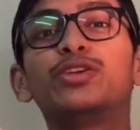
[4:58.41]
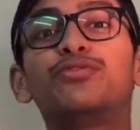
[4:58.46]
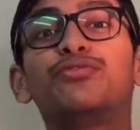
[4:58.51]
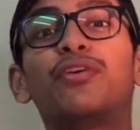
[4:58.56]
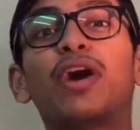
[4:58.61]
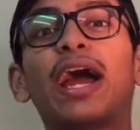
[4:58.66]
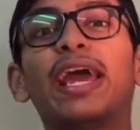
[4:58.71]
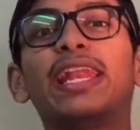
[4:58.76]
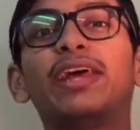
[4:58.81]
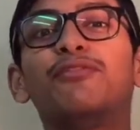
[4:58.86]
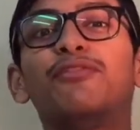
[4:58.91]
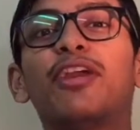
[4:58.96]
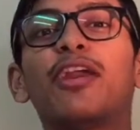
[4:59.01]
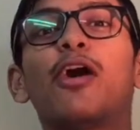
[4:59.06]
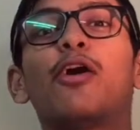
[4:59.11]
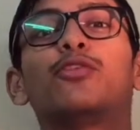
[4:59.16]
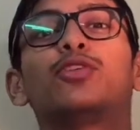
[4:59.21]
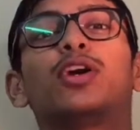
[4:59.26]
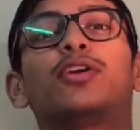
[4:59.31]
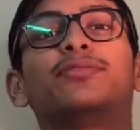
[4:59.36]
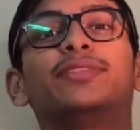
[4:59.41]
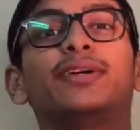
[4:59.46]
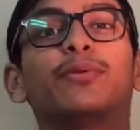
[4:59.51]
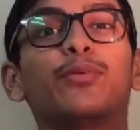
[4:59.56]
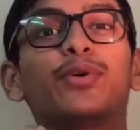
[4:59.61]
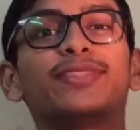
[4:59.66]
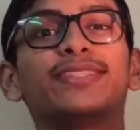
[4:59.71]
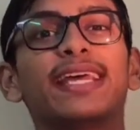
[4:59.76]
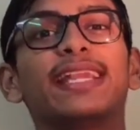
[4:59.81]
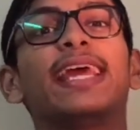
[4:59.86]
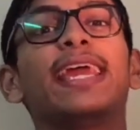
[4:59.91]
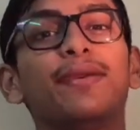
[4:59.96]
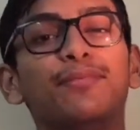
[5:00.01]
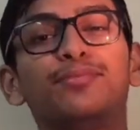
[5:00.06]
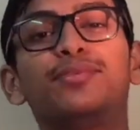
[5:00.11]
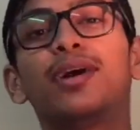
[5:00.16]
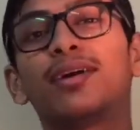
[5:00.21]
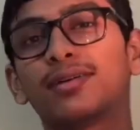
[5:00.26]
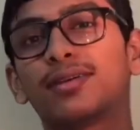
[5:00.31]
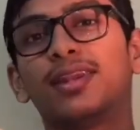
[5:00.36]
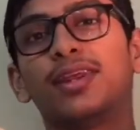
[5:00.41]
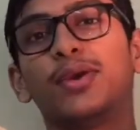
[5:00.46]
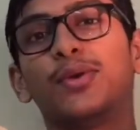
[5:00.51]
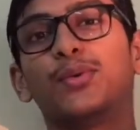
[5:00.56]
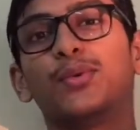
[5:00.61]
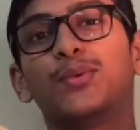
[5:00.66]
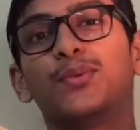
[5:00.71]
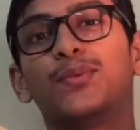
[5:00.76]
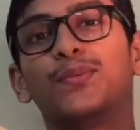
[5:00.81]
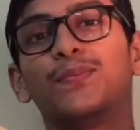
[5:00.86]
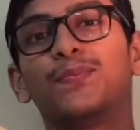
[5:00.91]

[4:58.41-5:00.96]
to find a way out of the recent imbroglio.